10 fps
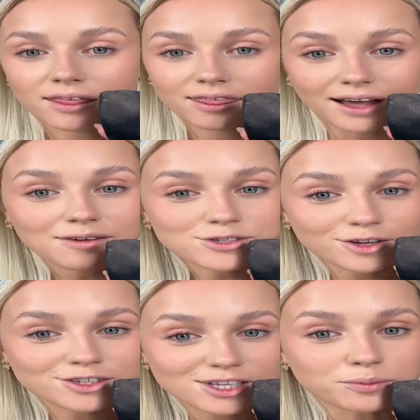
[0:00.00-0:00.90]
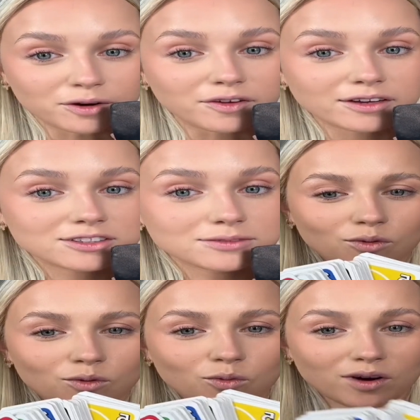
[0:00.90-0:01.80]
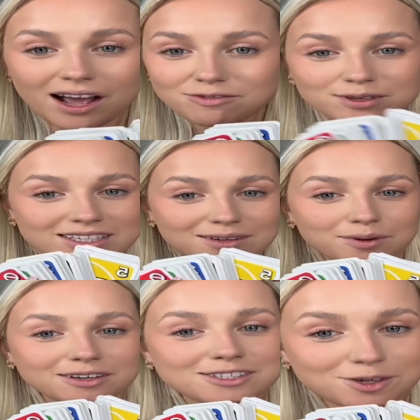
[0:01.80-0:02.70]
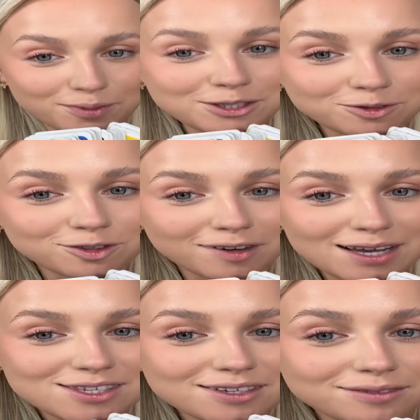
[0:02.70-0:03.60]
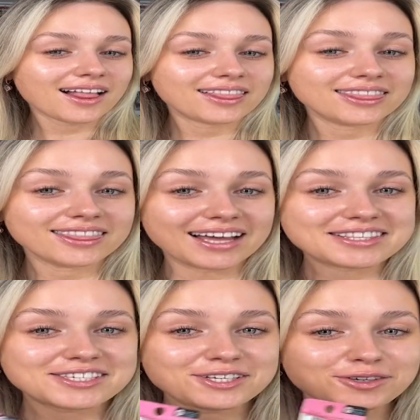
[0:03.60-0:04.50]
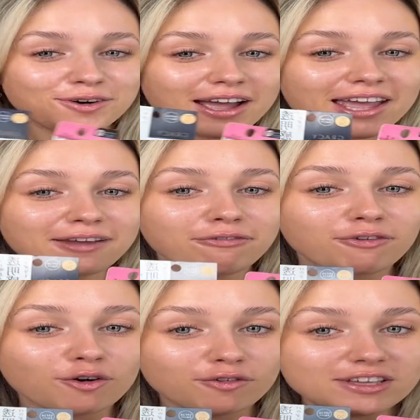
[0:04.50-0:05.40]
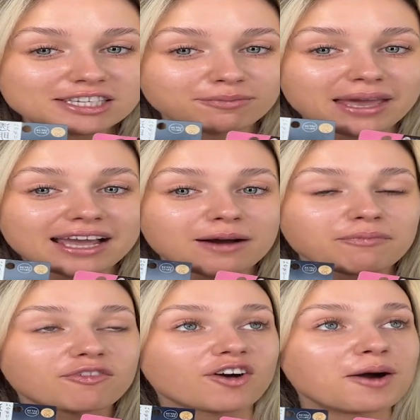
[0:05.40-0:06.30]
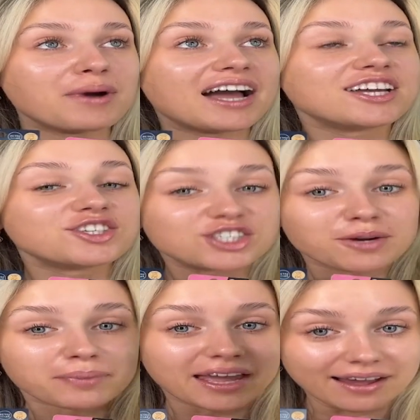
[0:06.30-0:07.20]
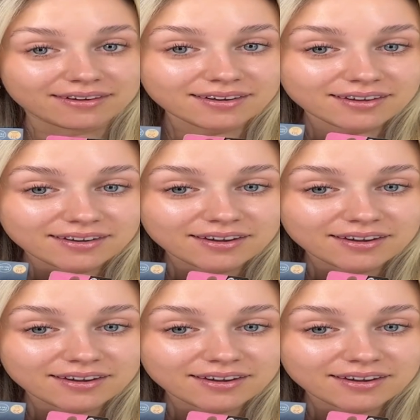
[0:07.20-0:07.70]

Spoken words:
That was honestly perfect. We're halfway done, but I'll see you in part 2 for the rest. Let's do a full face of makeup from Japan.